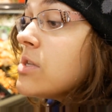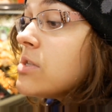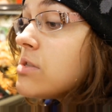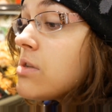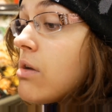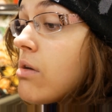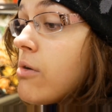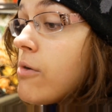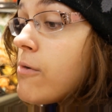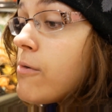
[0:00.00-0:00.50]

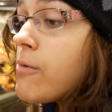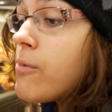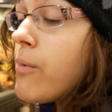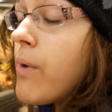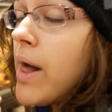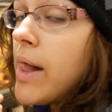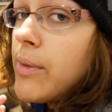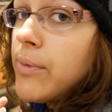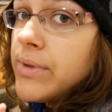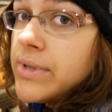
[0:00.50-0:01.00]
So
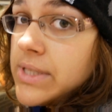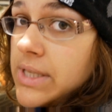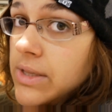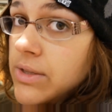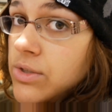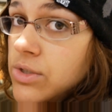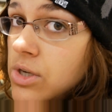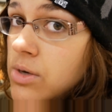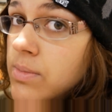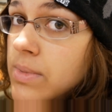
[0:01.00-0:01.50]
while we're still
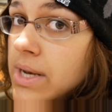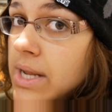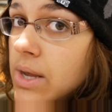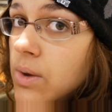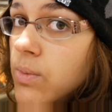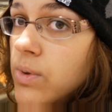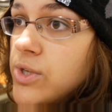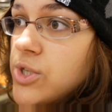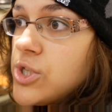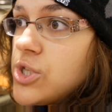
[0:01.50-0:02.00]
in Germany,
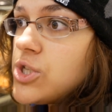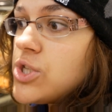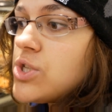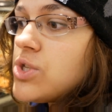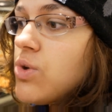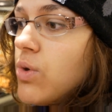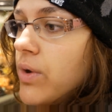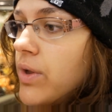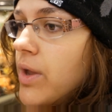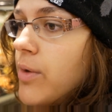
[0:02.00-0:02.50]
we're just
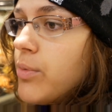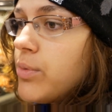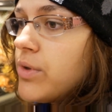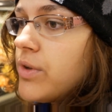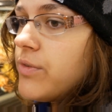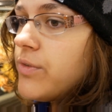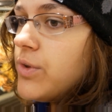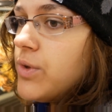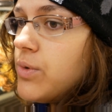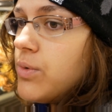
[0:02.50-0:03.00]
stocking up on
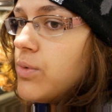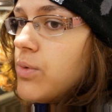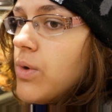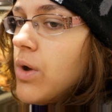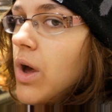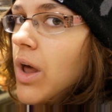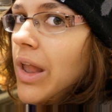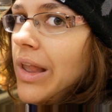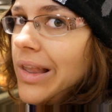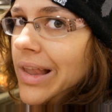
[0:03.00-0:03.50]
a few
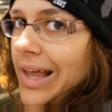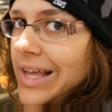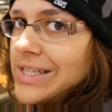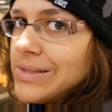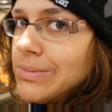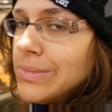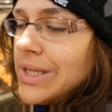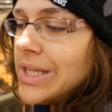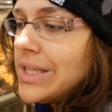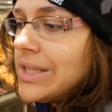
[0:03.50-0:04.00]

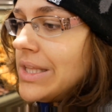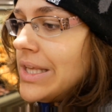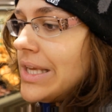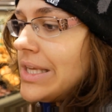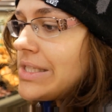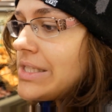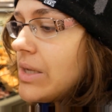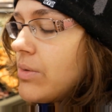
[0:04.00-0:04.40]
last minute things,